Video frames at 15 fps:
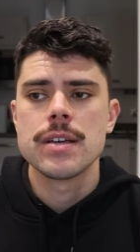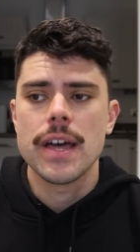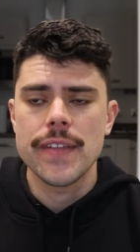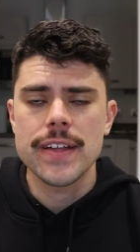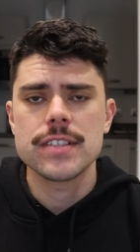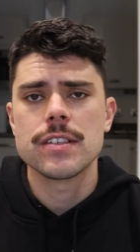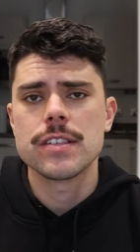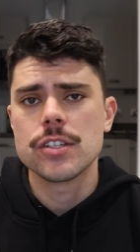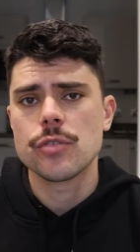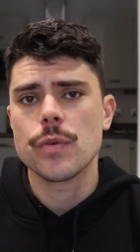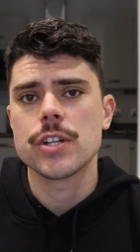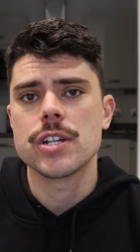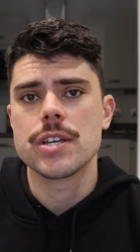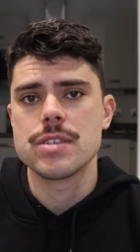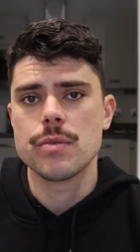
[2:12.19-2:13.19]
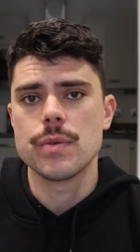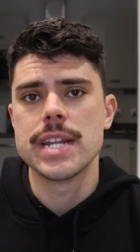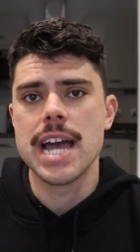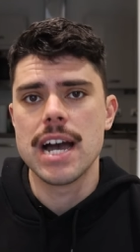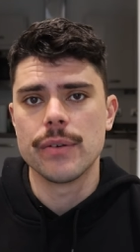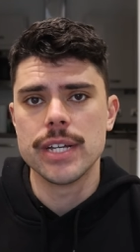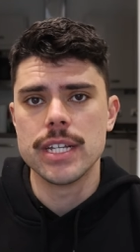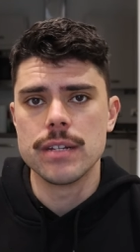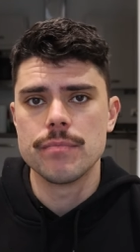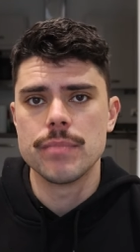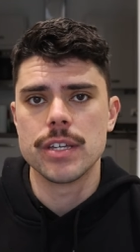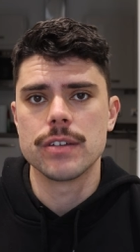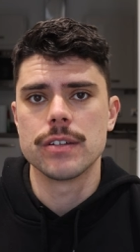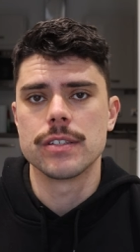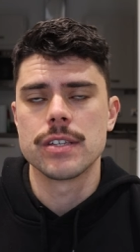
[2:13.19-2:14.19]
And that's the situation I think we're now in
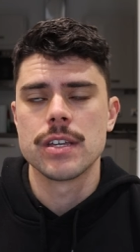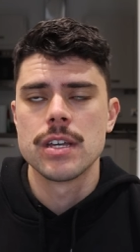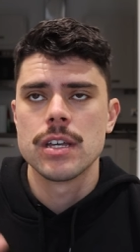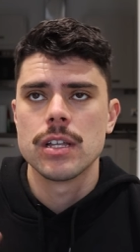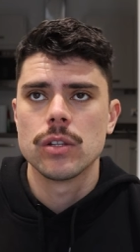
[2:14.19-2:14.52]
because